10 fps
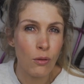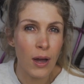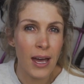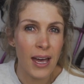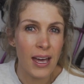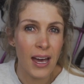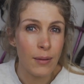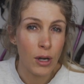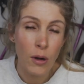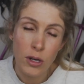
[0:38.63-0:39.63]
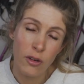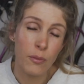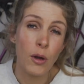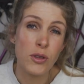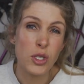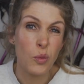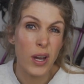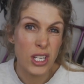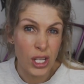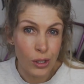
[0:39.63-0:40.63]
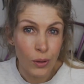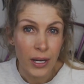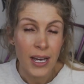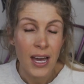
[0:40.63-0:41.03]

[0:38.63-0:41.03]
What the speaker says: where I'm going or if I'm going somewhere new,